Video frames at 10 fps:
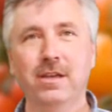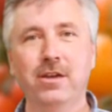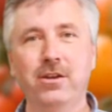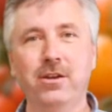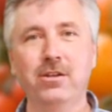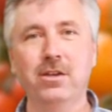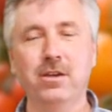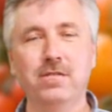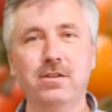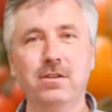here in
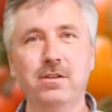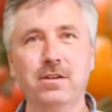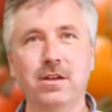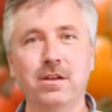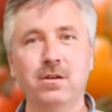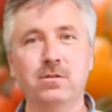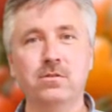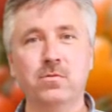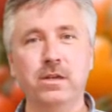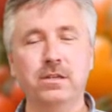Covington,
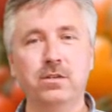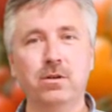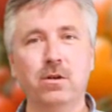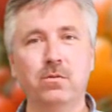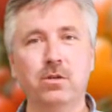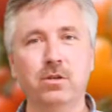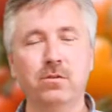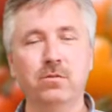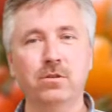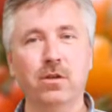Suite
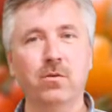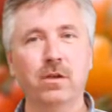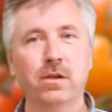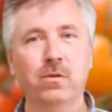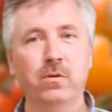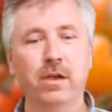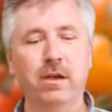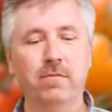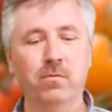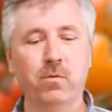202, so we
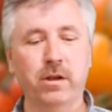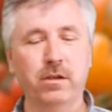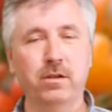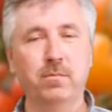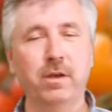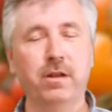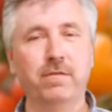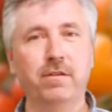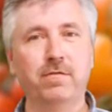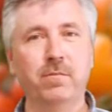have quite a good bit of
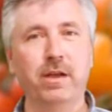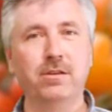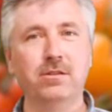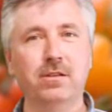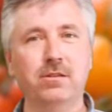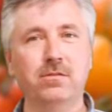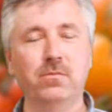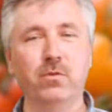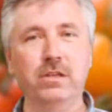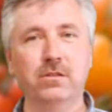information that's
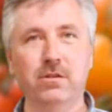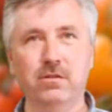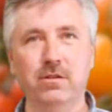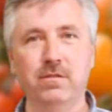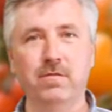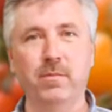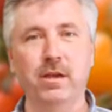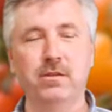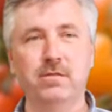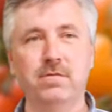researched
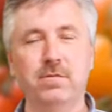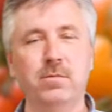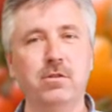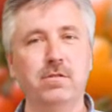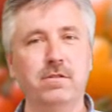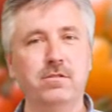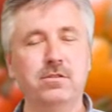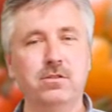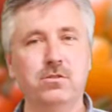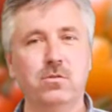information from the
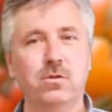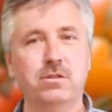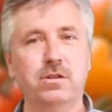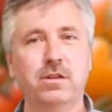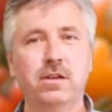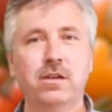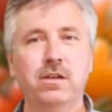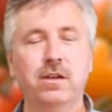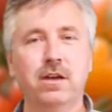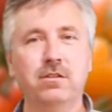University of Georgia
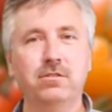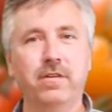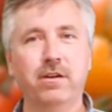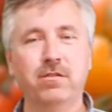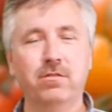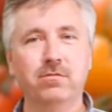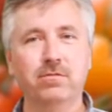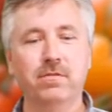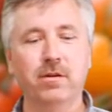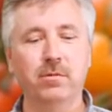College of
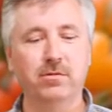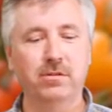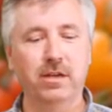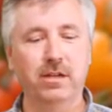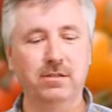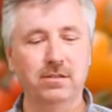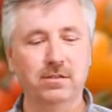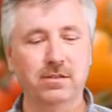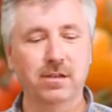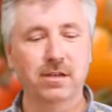Agriculture and Environmental
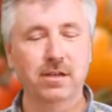Sciences.